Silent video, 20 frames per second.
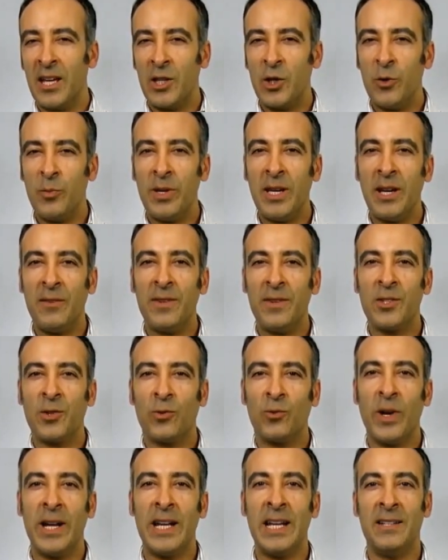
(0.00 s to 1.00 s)
UPF is a
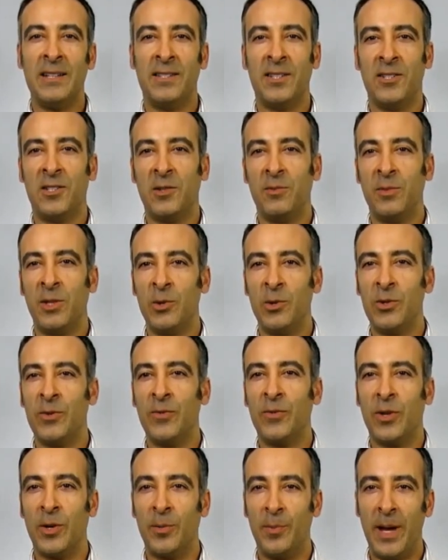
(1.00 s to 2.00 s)
rating system used
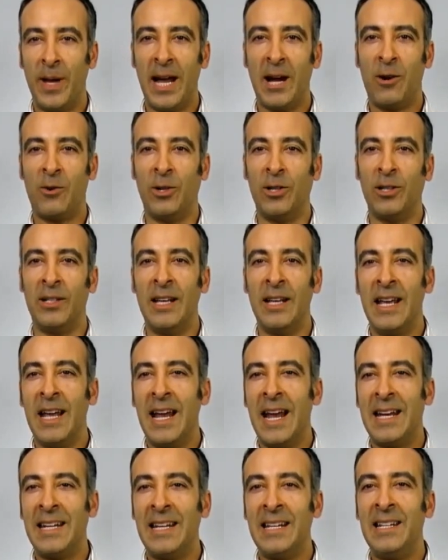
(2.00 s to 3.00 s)
for apparel.
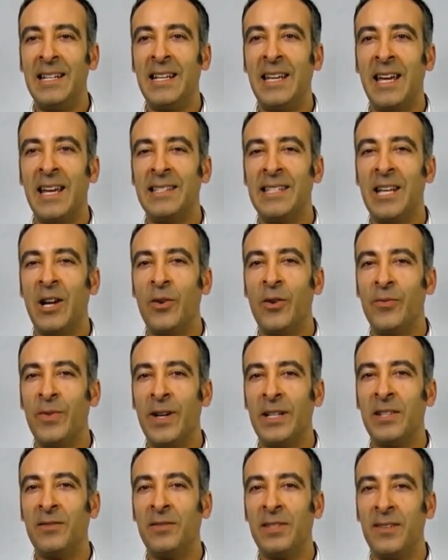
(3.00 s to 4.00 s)
It indicates how
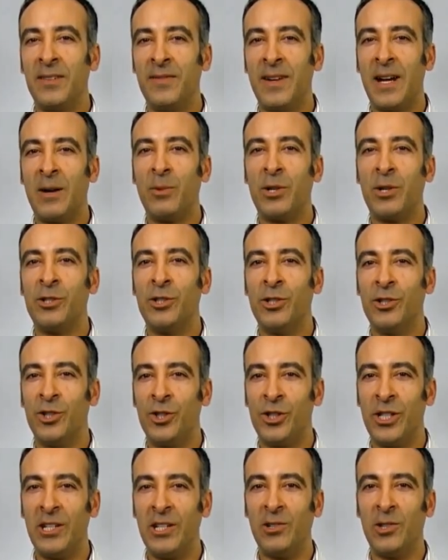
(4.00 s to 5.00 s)
effectively fabric should
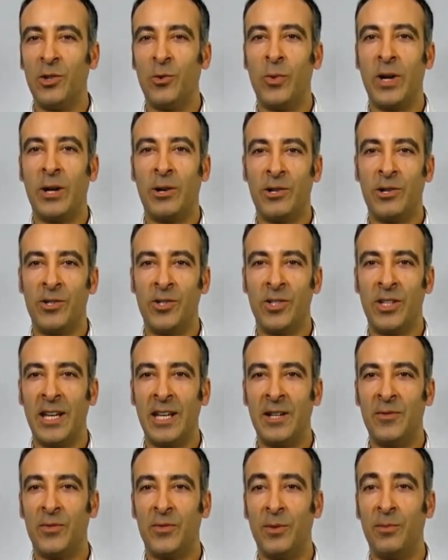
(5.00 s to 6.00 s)
shield the wearer's
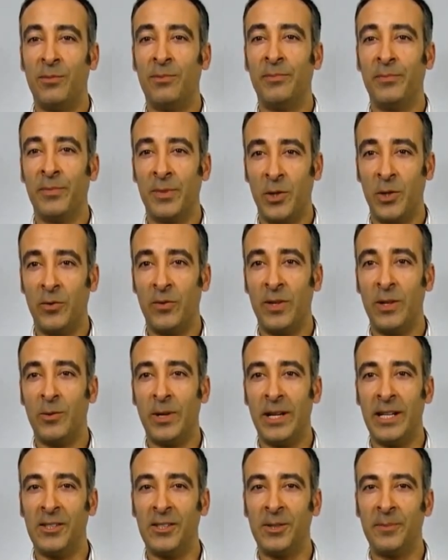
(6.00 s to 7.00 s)
skin from UV
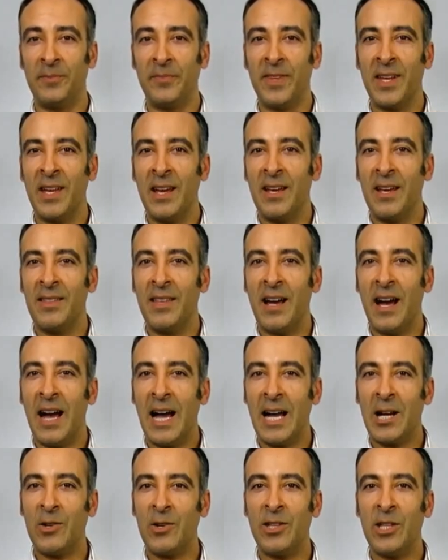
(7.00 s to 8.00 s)
rays. The
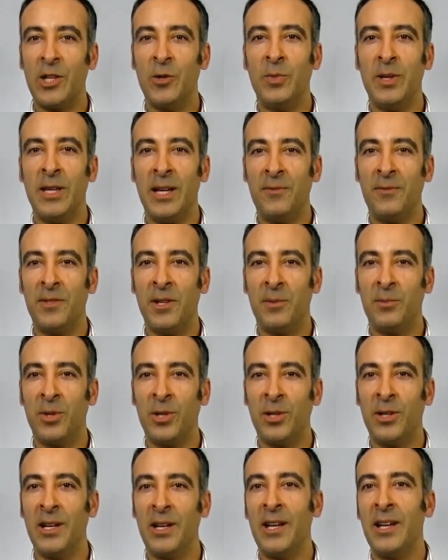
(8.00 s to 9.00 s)
higher the UPF
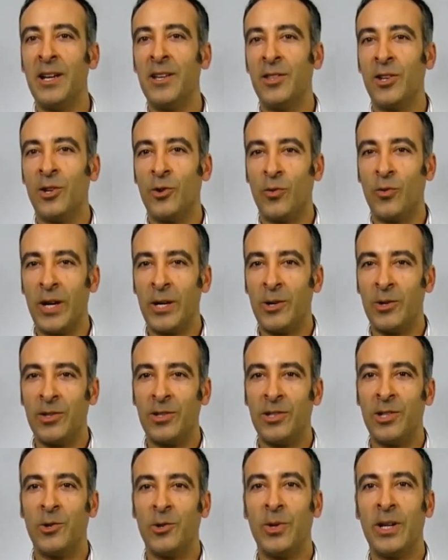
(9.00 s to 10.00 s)
number, the greater the
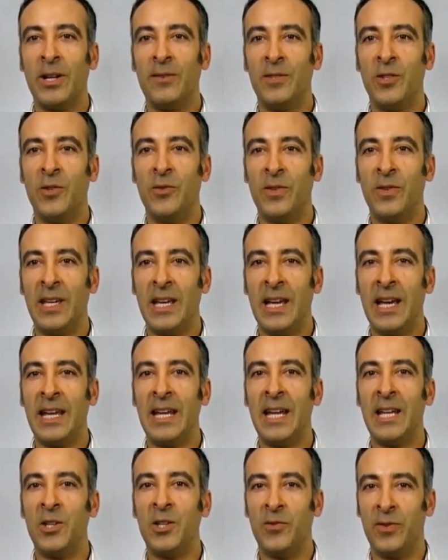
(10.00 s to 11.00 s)
degree of
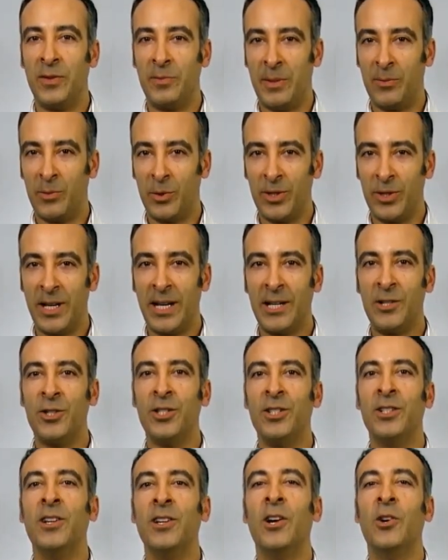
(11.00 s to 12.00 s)
UVA and UVB
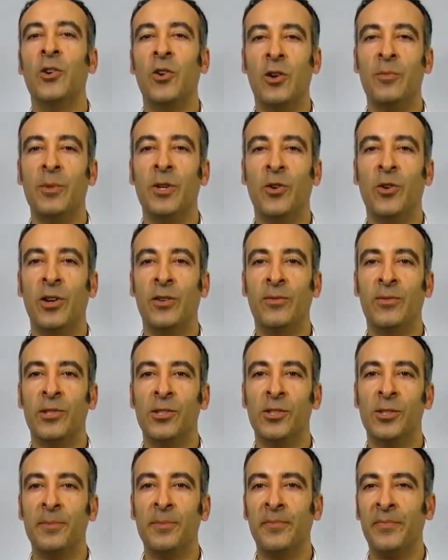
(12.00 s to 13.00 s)
protection a garment
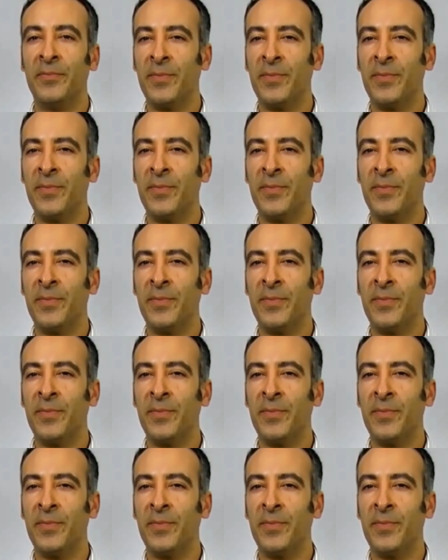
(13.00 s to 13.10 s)
offers.